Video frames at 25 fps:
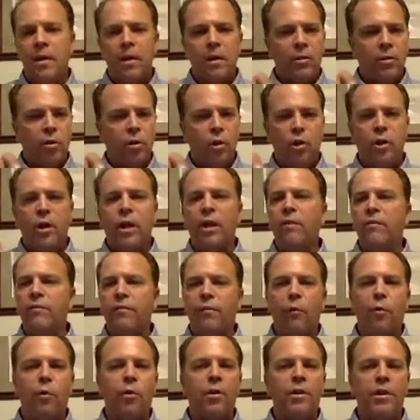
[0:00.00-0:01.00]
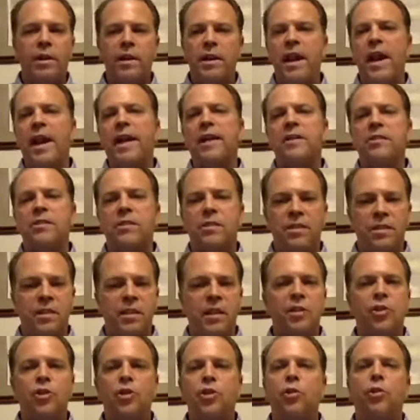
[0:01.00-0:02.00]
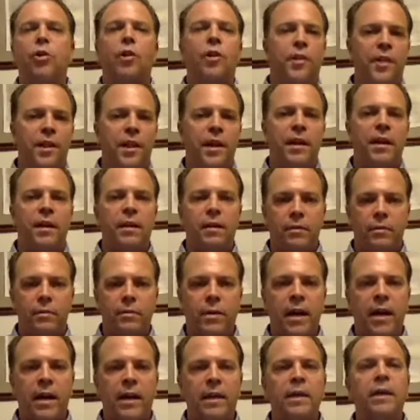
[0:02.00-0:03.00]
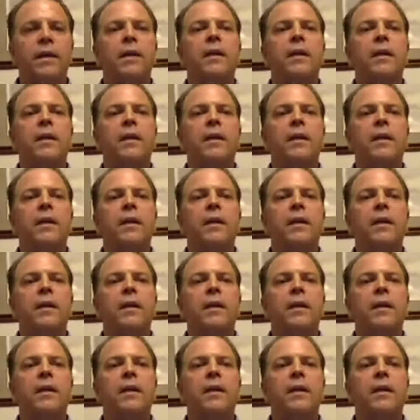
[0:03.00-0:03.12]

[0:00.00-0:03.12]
looking for the next digital thing, right?